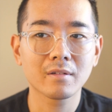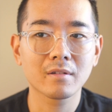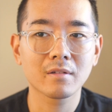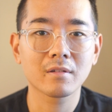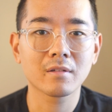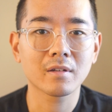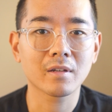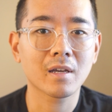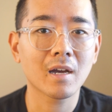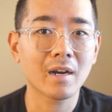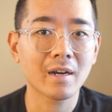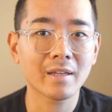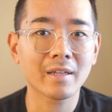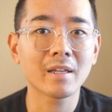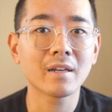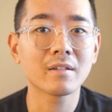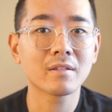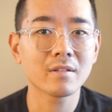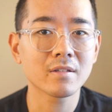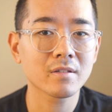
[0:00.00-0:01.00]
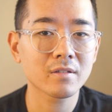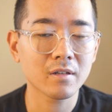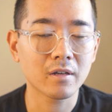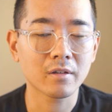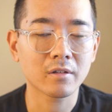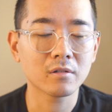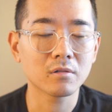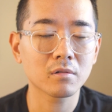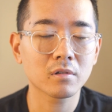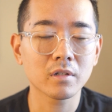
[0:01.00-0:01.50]
to kind of get it to
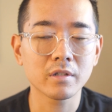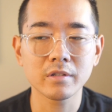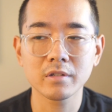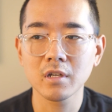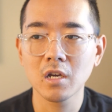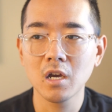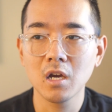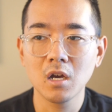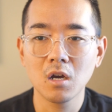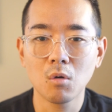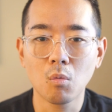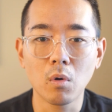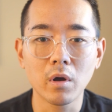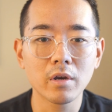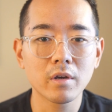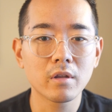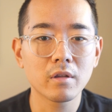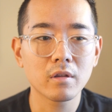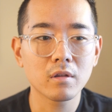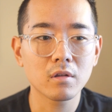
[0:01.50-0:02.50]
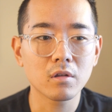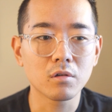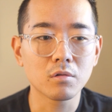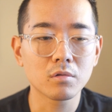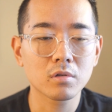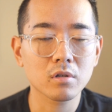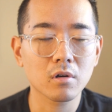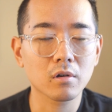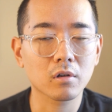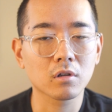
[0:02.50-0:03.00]
cycle. Because when you
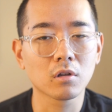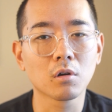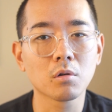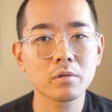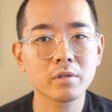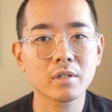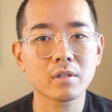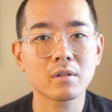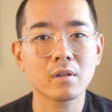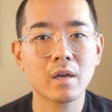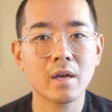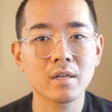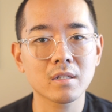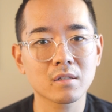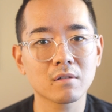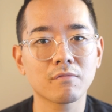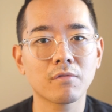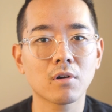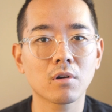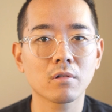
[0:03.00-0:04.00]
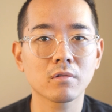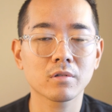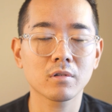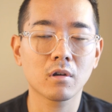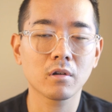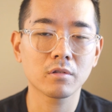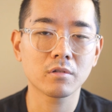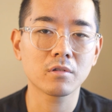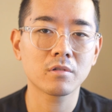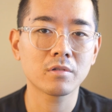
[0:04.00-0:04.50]
start closing the SFRs
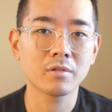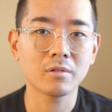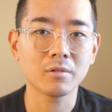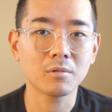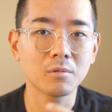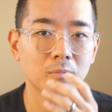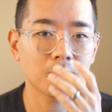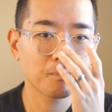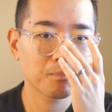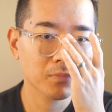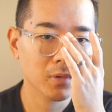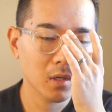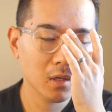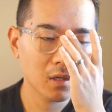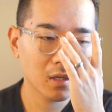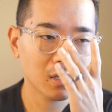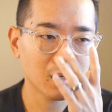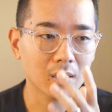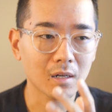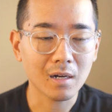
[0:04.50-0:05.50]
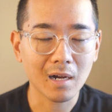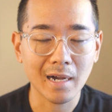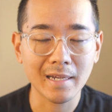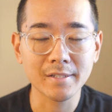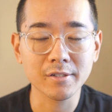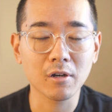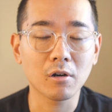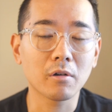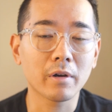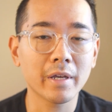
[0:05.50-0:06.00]
on the 2, I
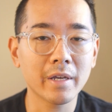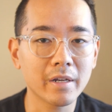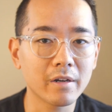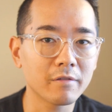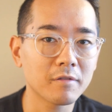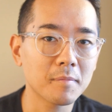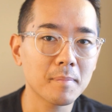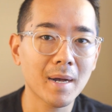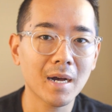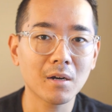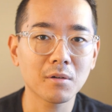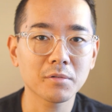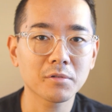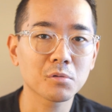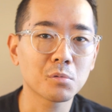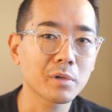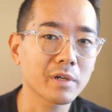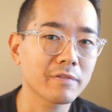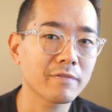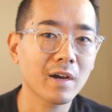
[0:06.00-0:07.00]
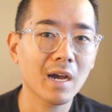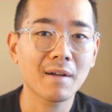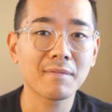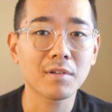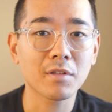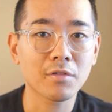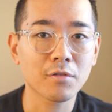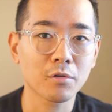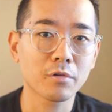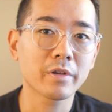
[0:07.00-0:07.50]
saw a hit of about 25
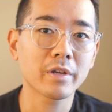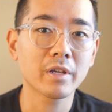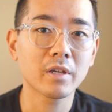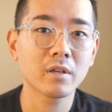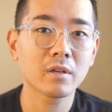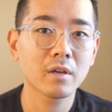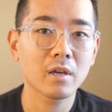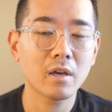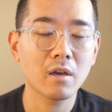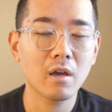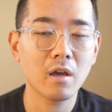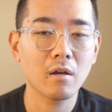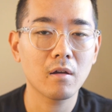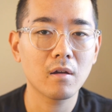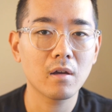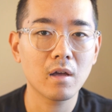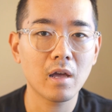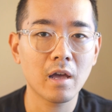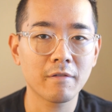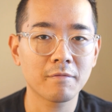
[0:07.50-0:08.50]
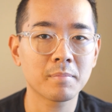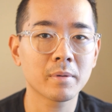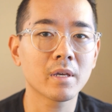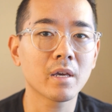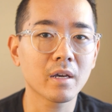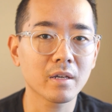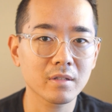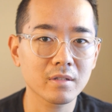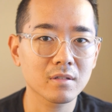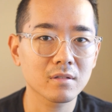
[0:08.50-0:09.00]
to 30
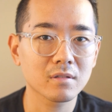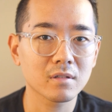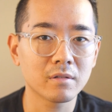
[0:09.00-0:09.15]
FPS